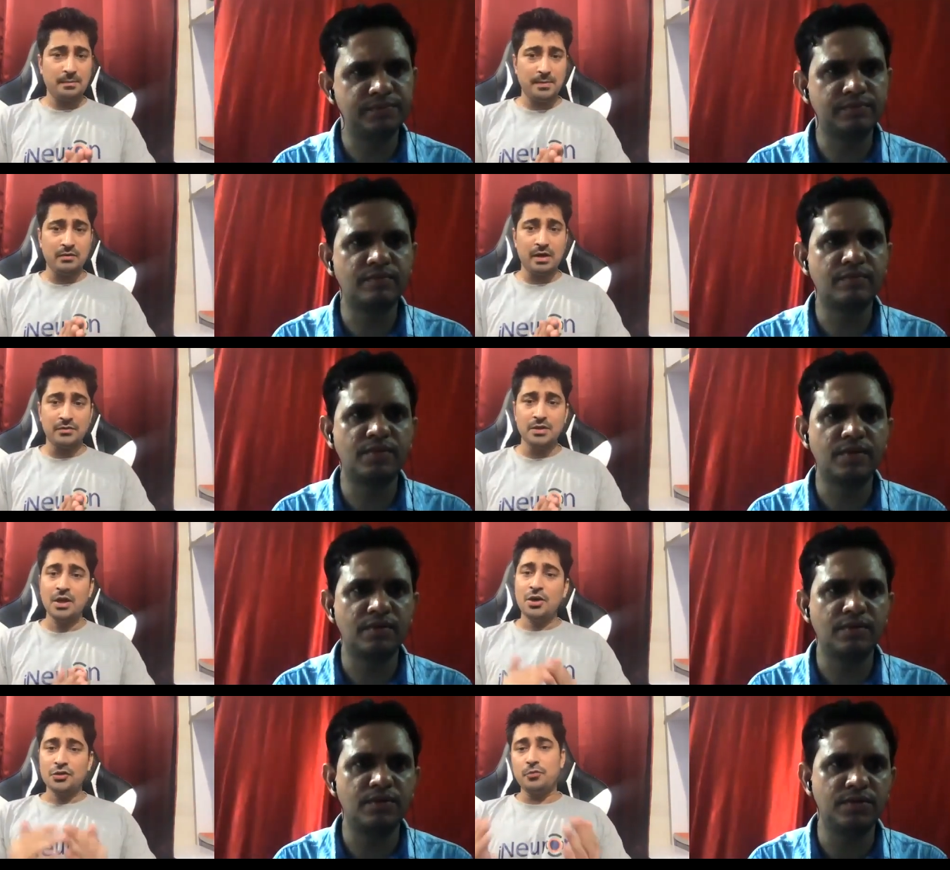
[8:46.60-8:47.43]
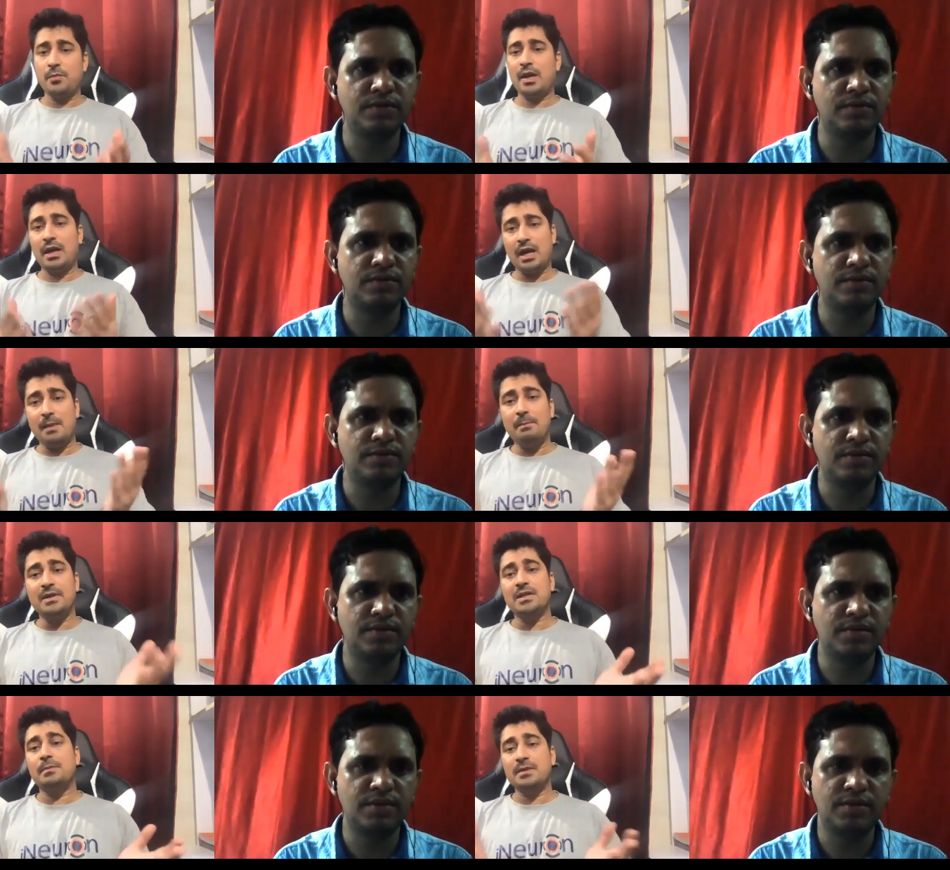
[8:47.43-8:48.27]
Speaker 1: you out to make a
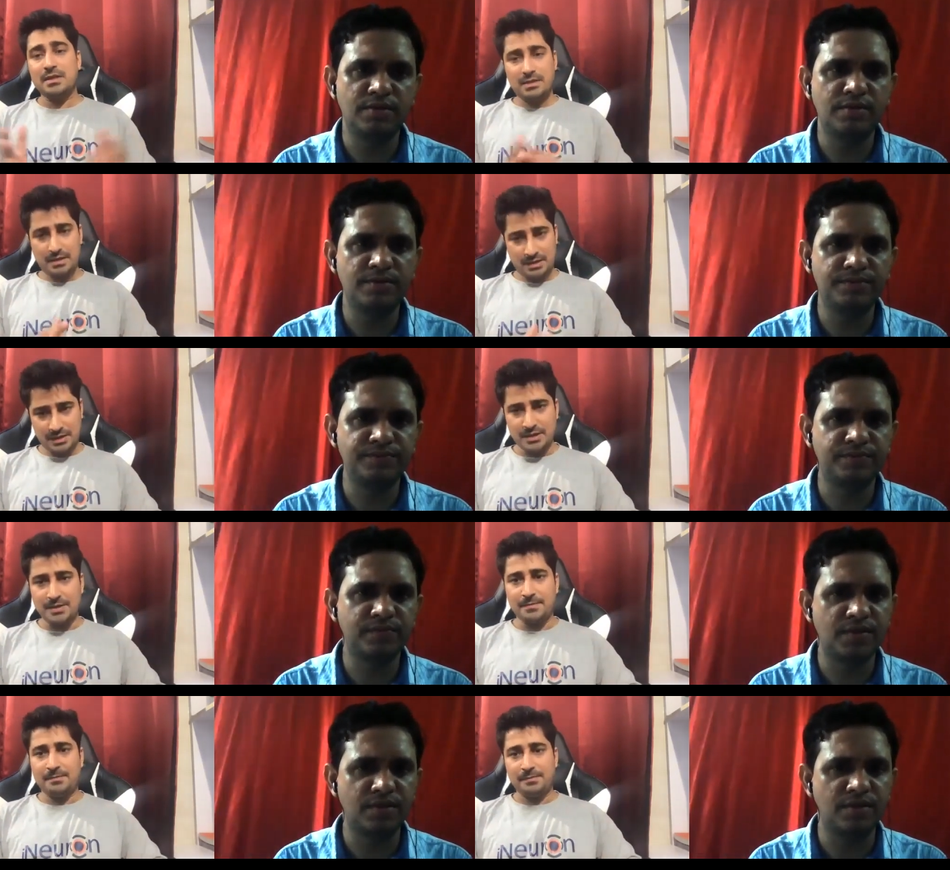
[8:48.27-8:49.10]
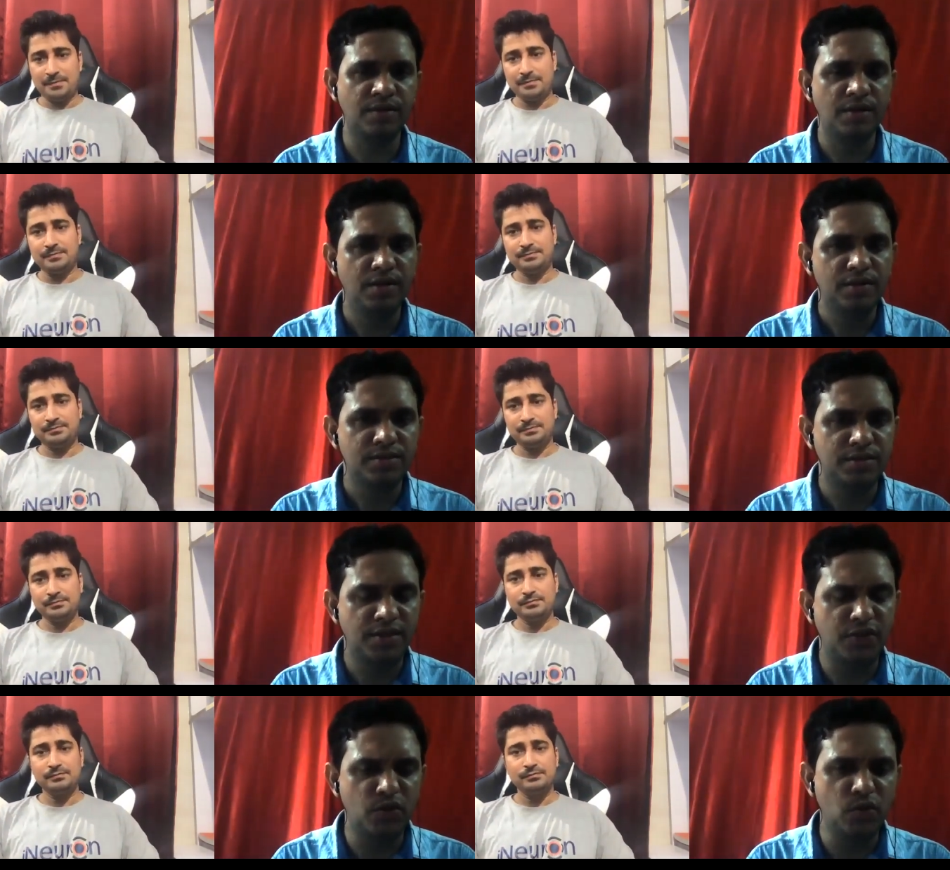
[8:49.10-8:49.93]
better business decision.
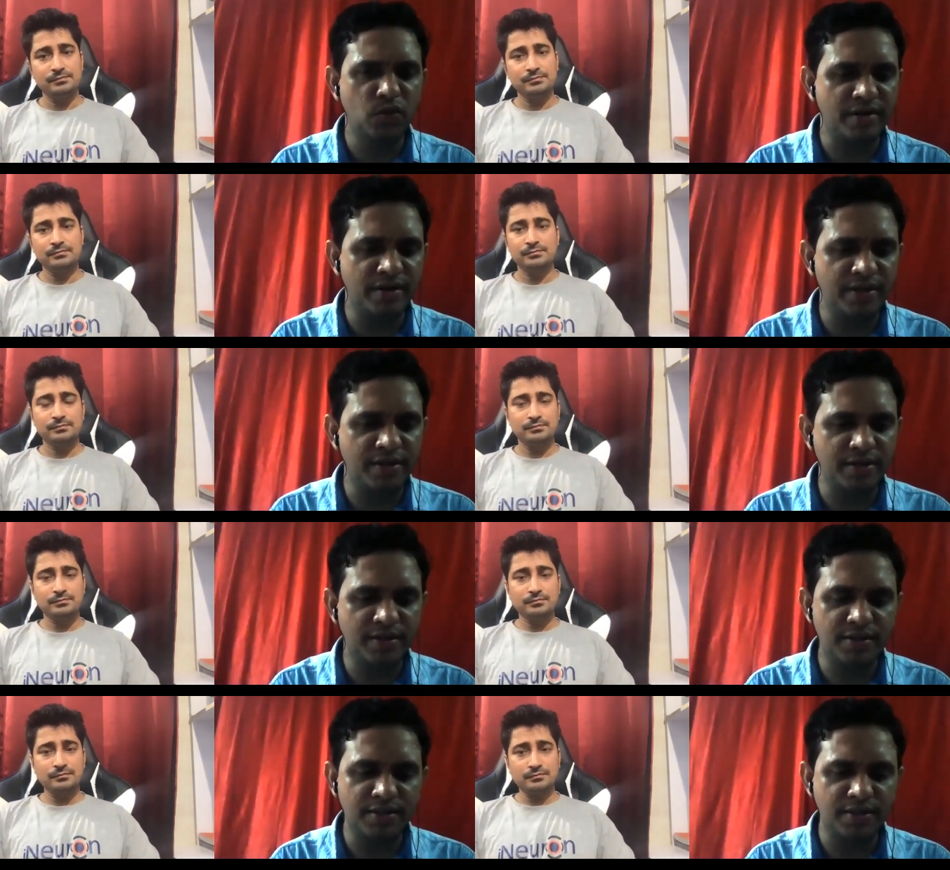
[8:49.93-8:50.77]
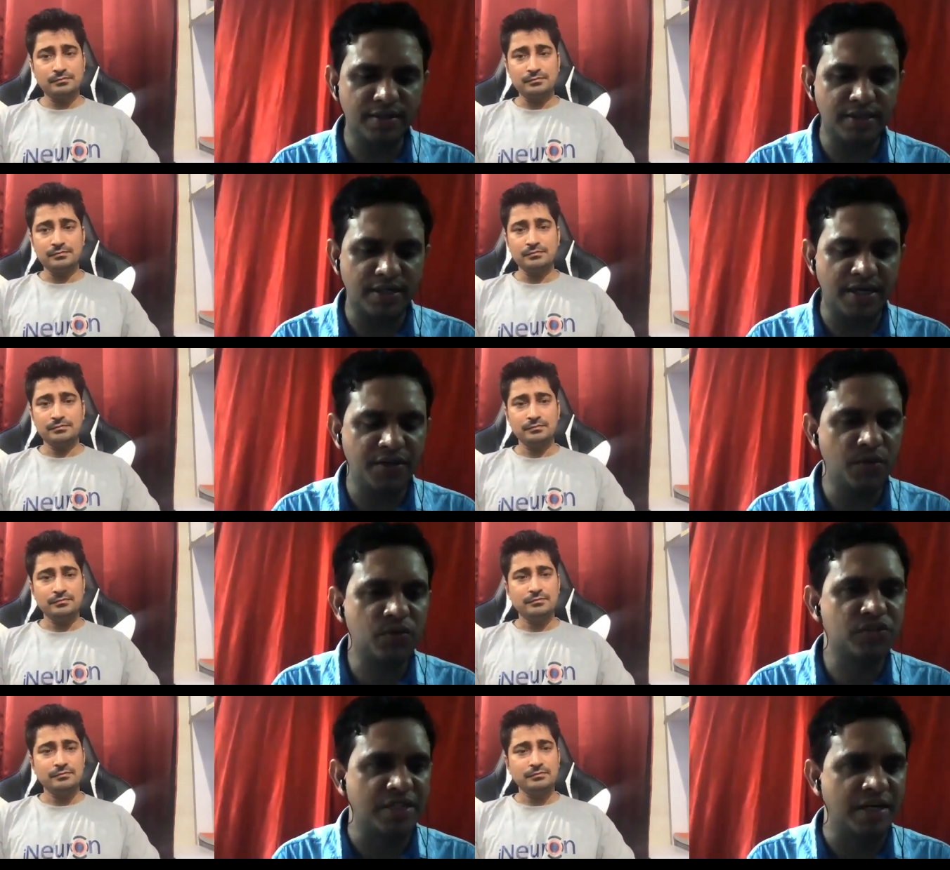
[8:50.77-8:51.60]
Speaker 2: So
Speaker 1: you
Speaker 2: are running a
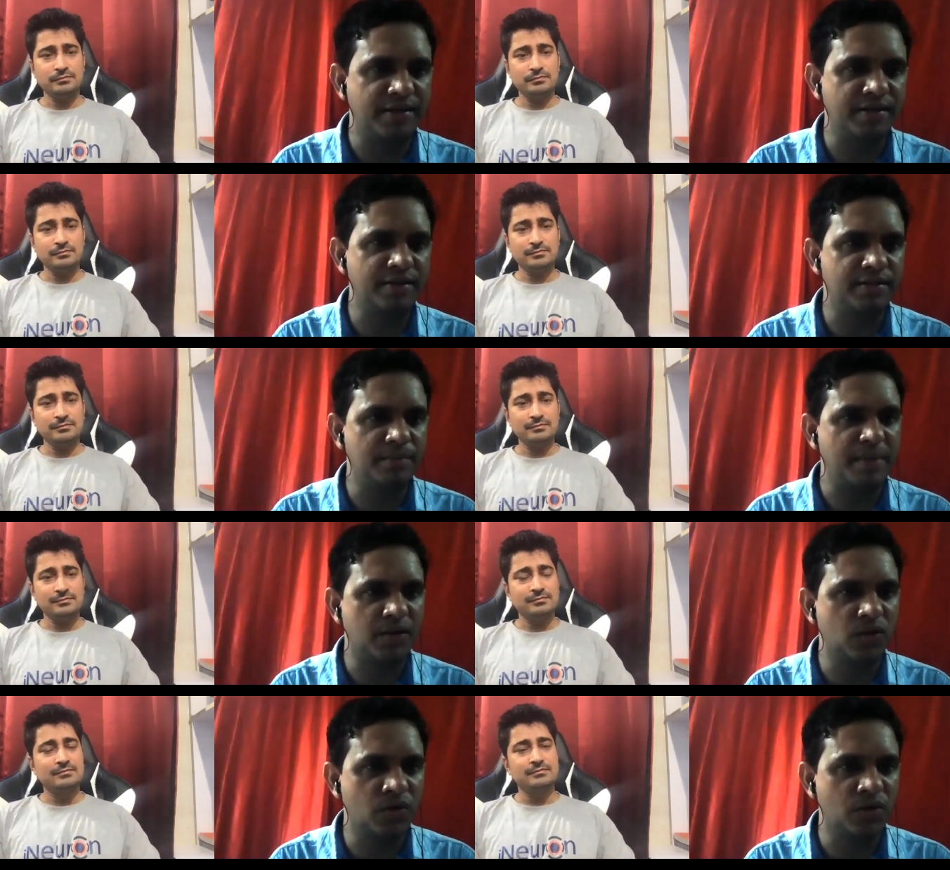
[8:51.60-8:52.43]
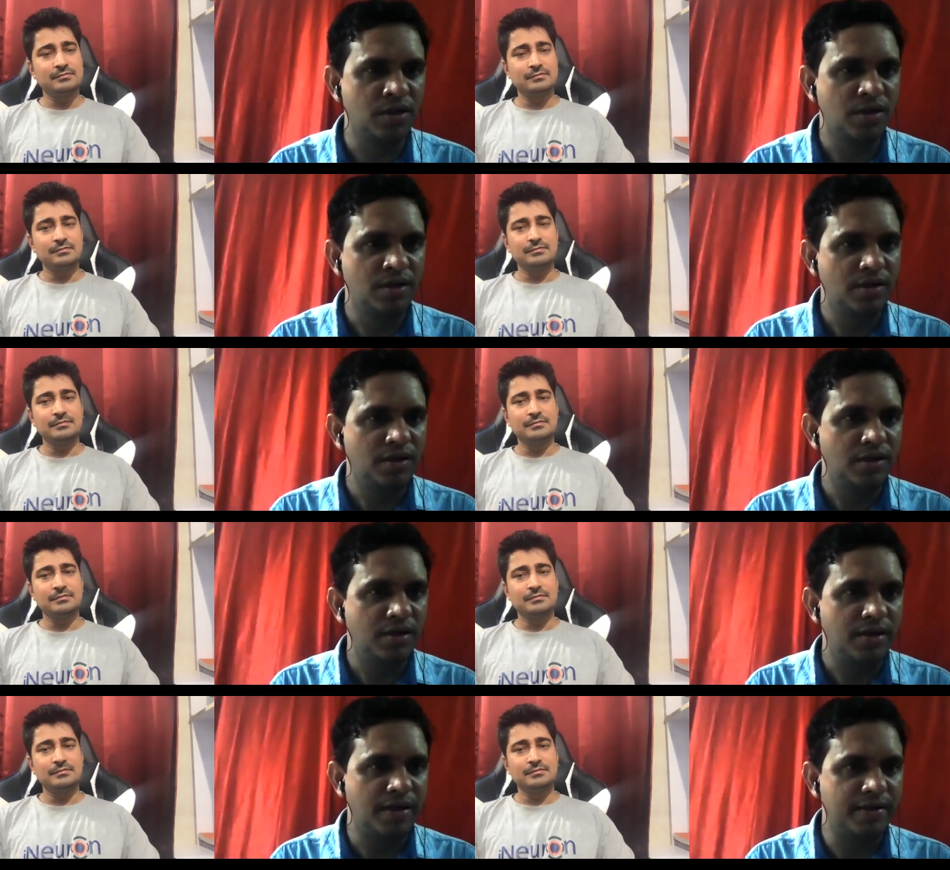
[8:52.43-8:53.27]
iNeuron Center in the Bengaluru
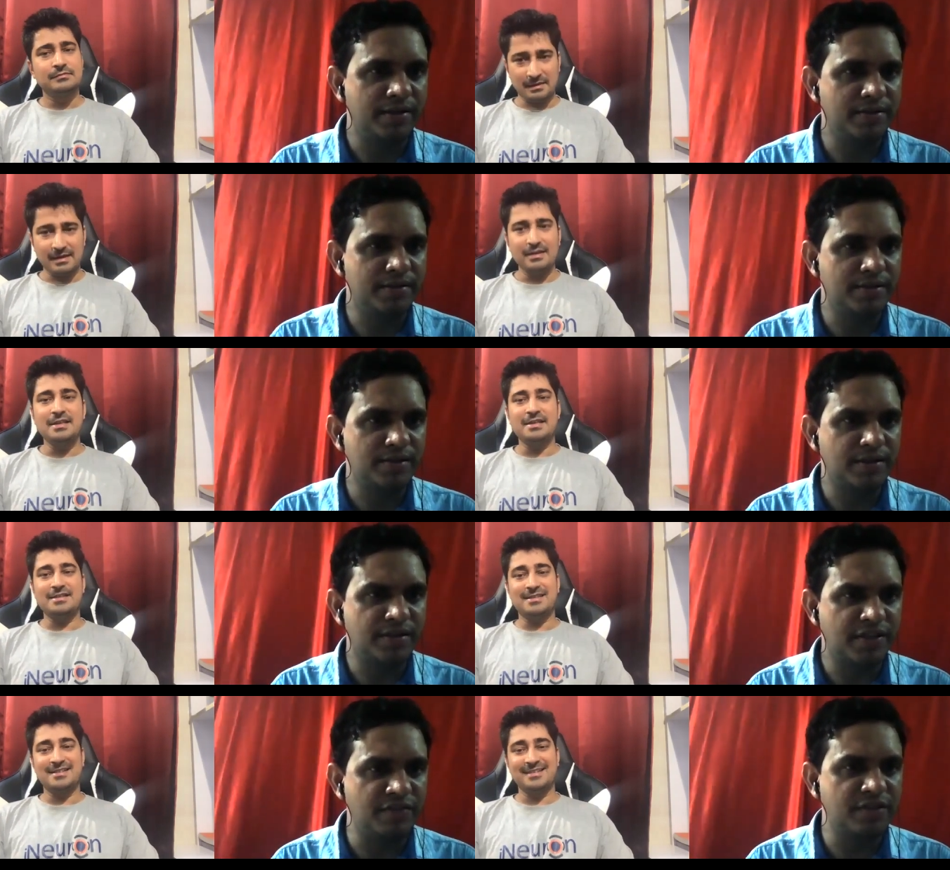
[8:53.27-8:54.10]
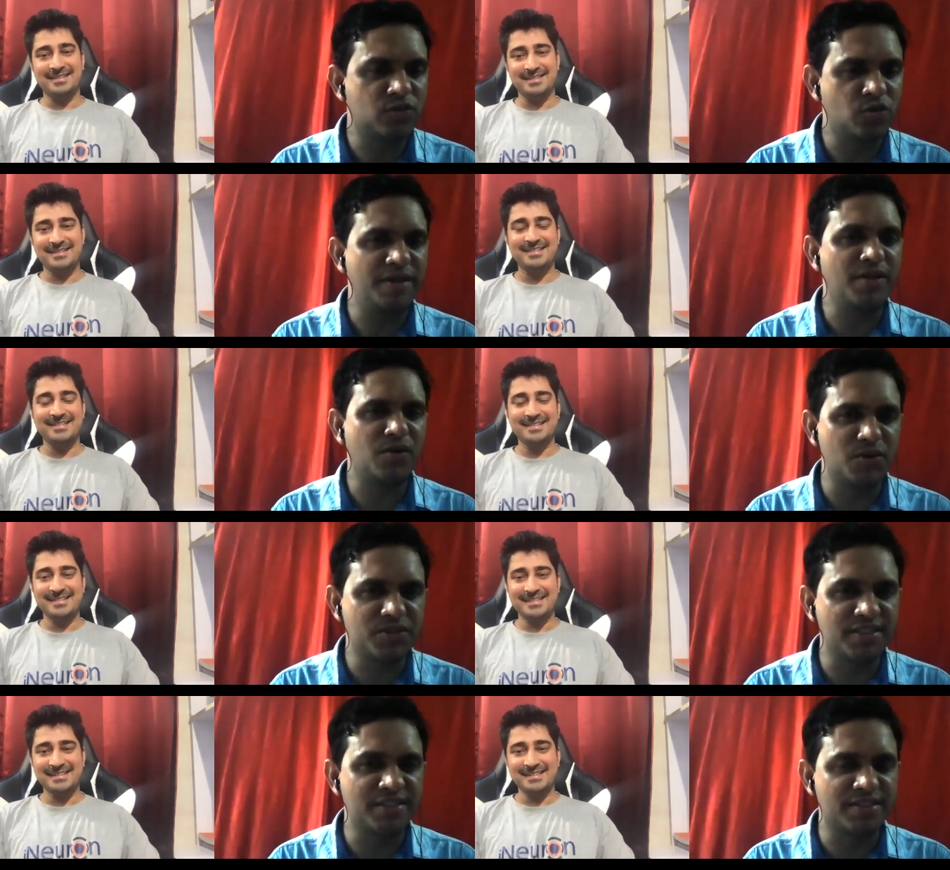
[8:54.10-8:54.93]
and yes, giving so many
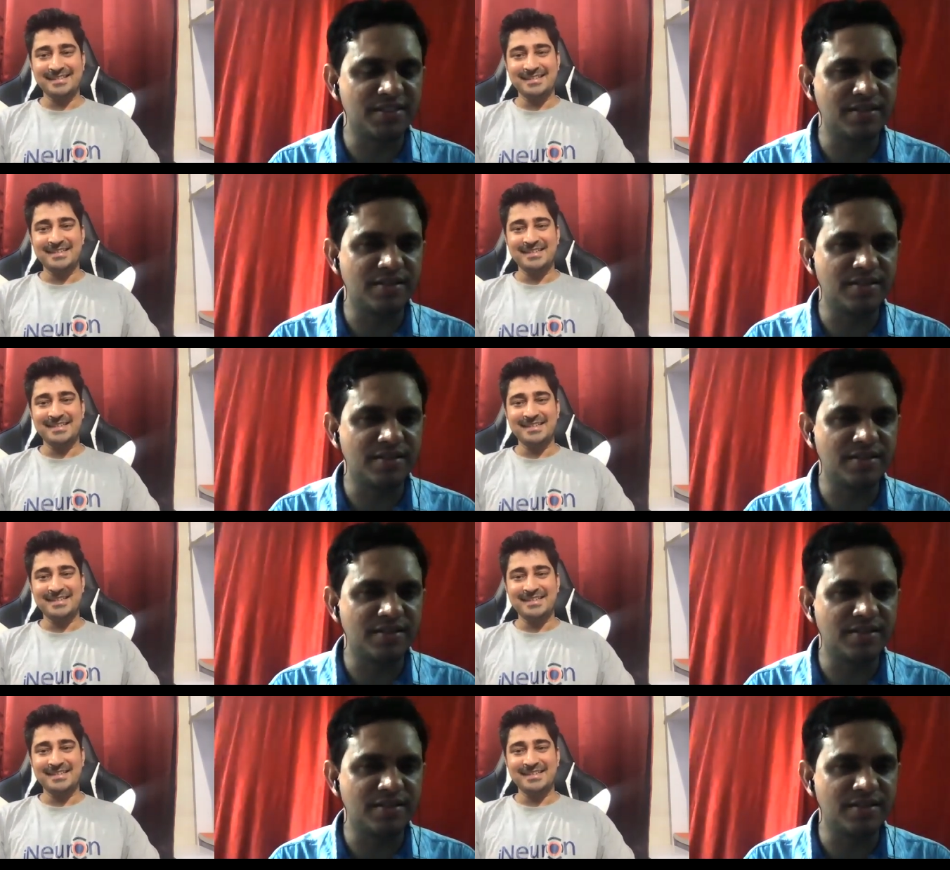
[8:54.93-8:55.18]
courses.